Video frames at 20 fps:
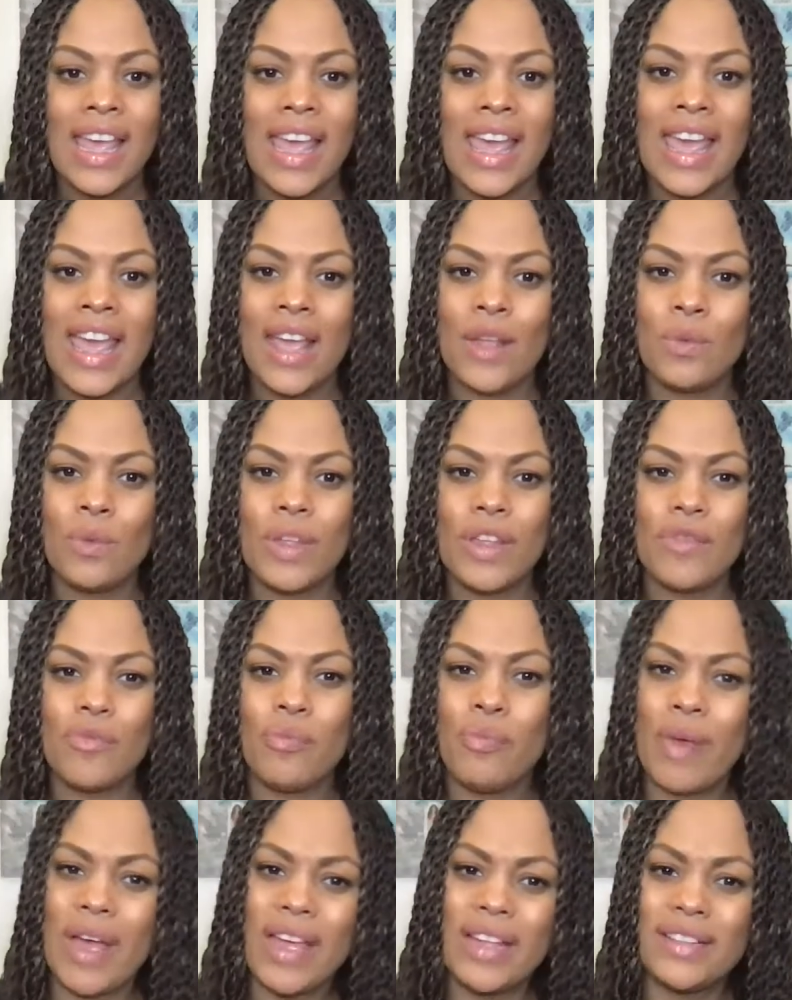and
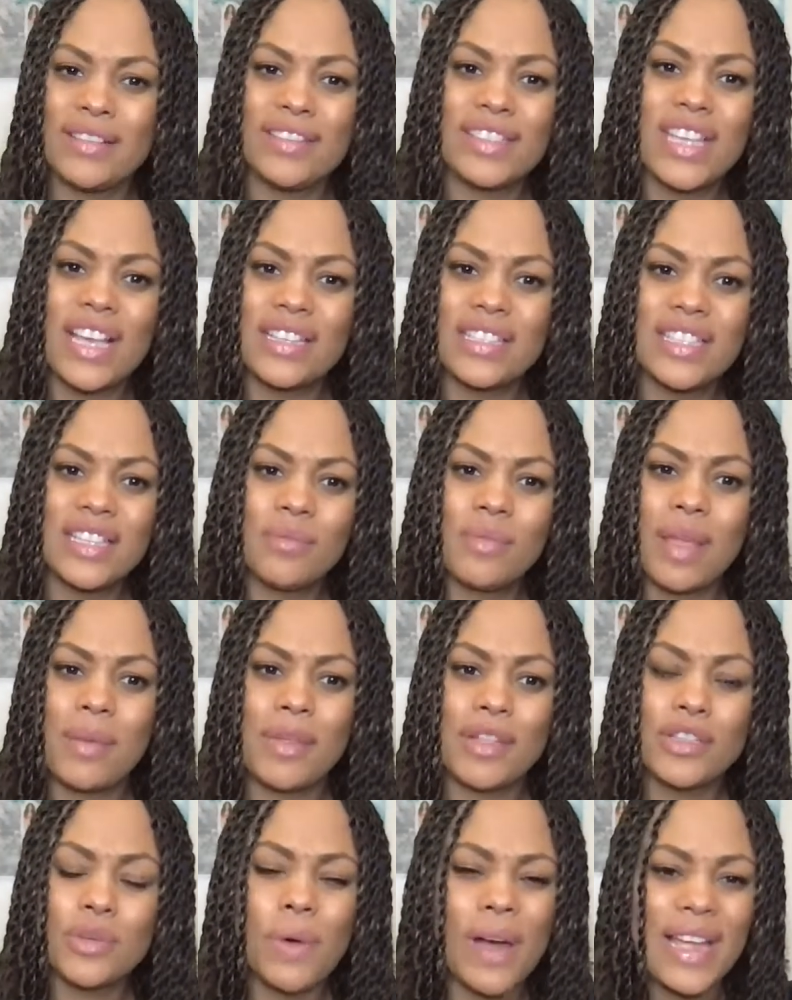we've been tested
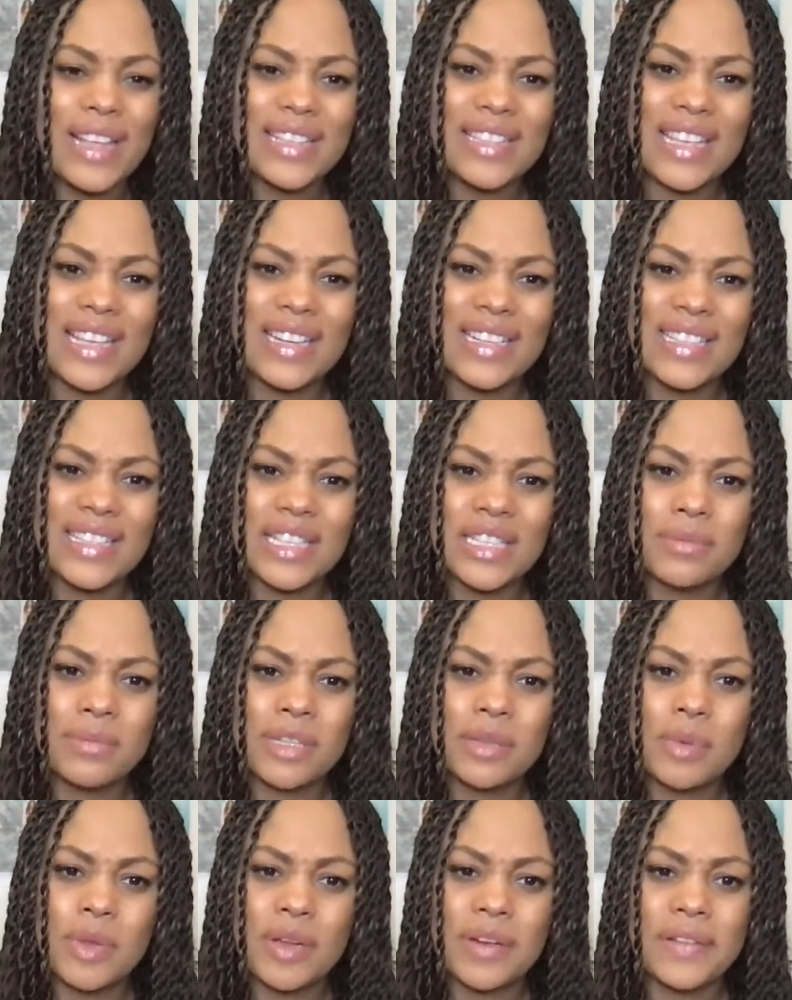maybe twice in a
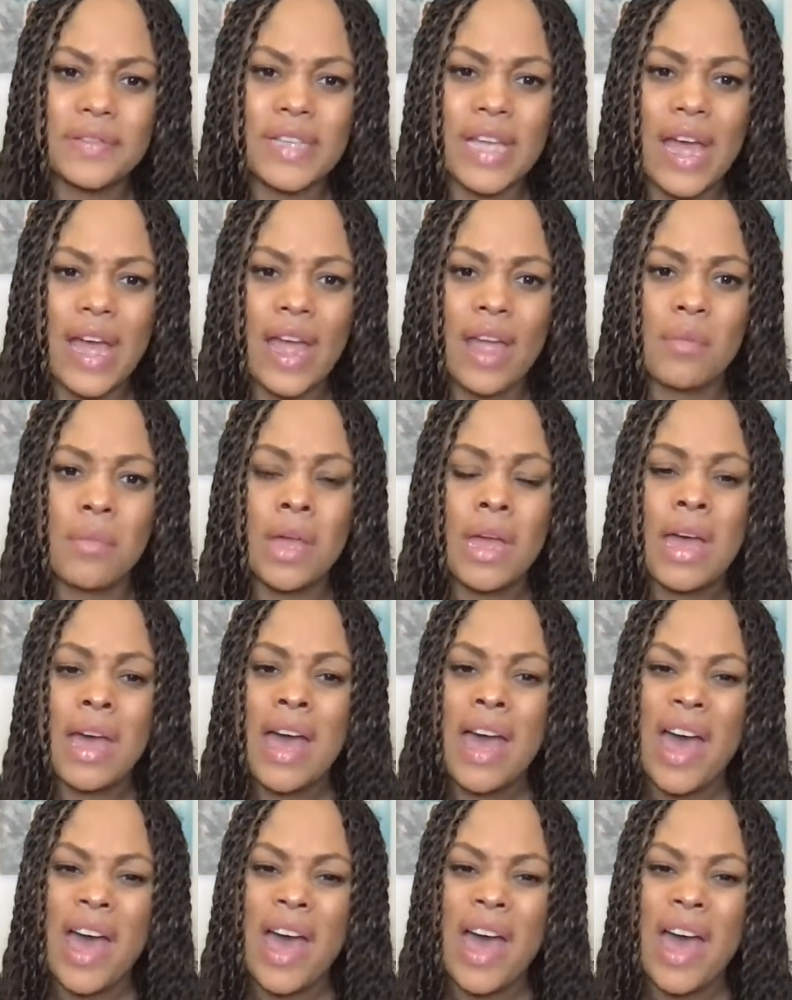6-month period of time,